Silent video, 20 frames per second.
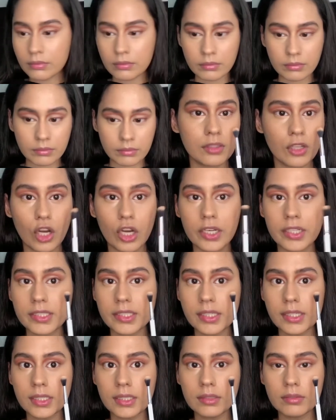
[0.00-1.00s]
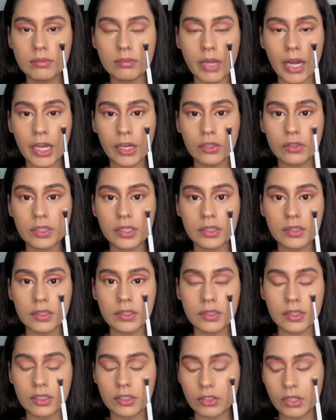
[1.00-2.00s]
Honestly, I don't think this
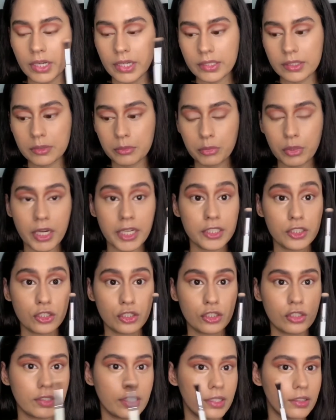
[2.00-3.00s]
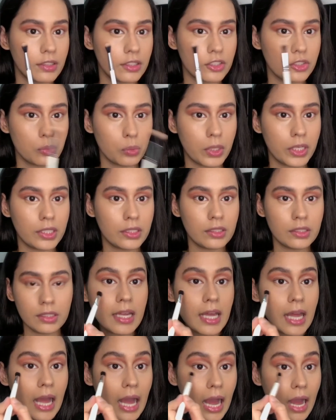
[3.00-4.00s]
under eye is brighter than this one.
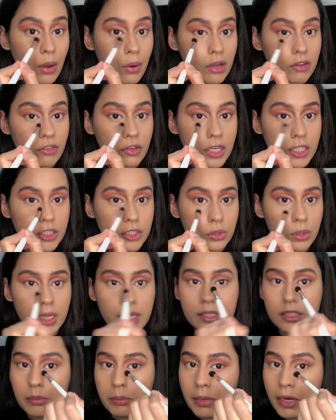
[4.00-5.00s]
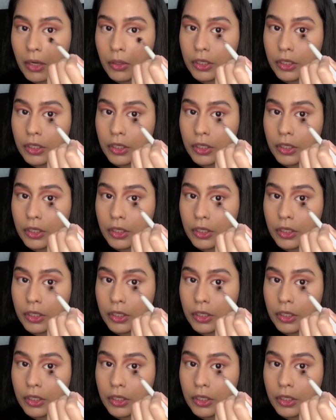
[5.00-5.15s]
However, I do like the powder to